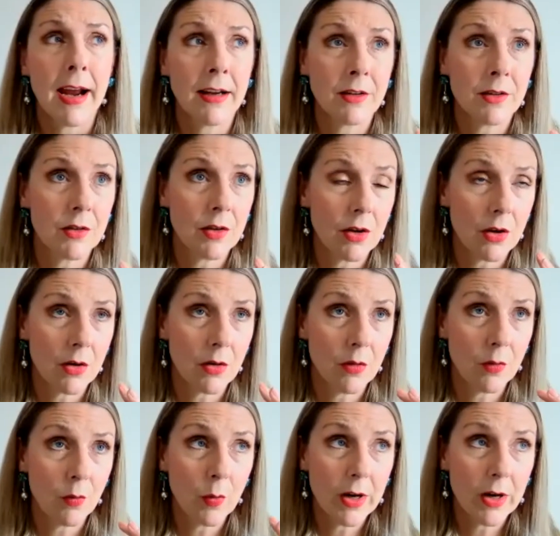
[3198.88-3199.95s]
And
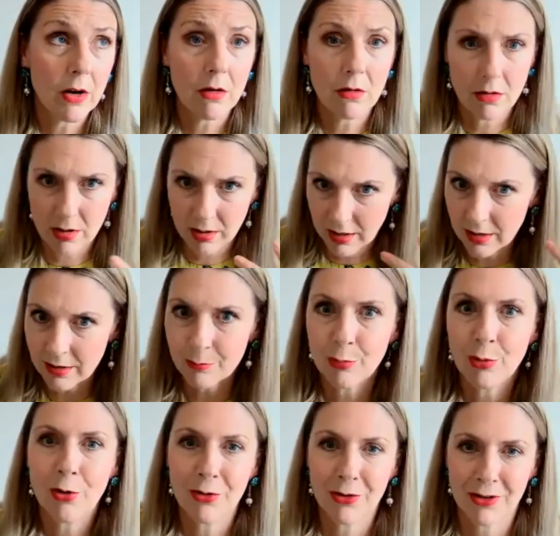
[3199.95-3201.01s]
so we are a kind of
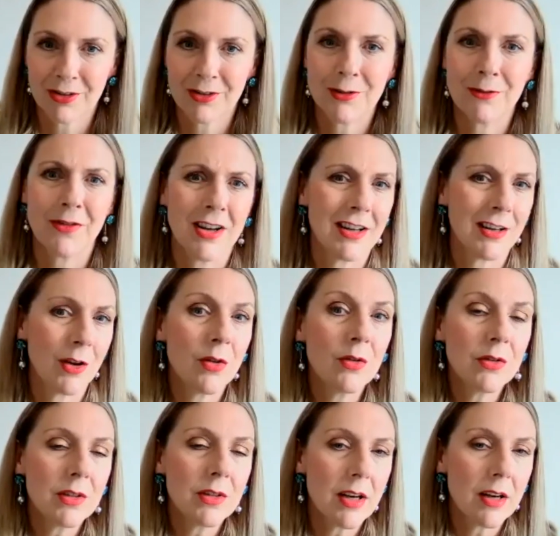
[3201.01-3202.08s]
product of our
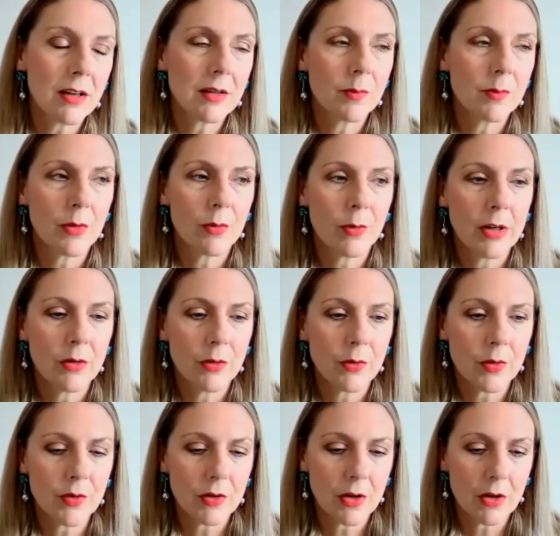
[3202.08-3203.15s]
context, but we
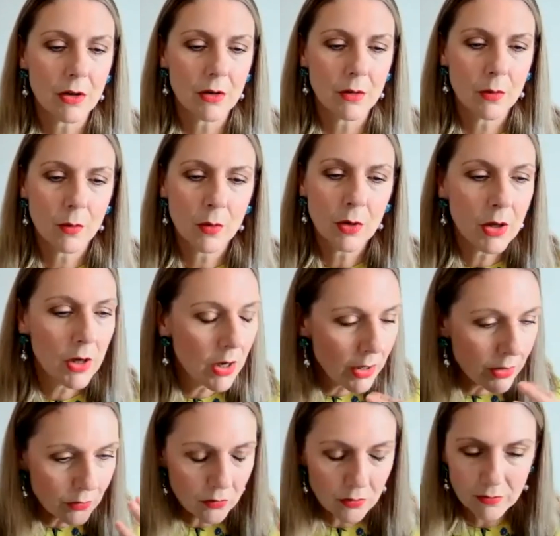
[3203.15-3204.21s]
also
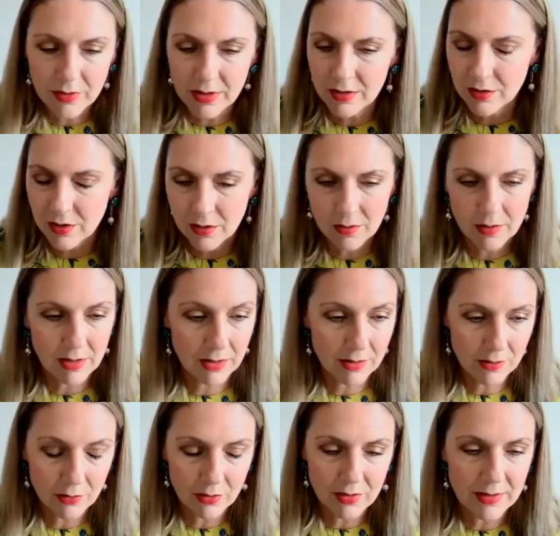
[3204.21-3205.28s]
learn all of these new things
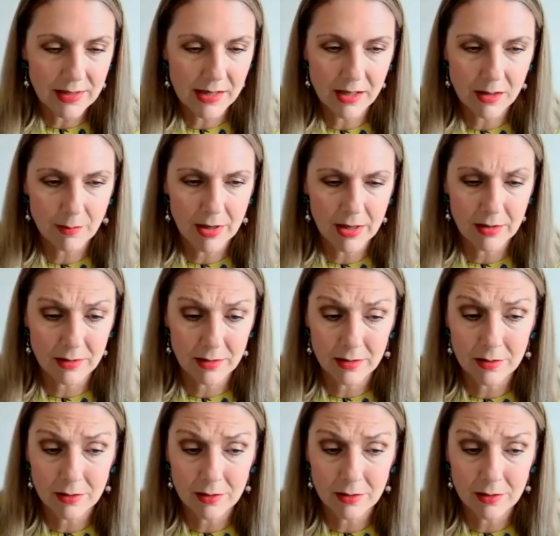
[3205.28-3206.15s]
on a daily basis.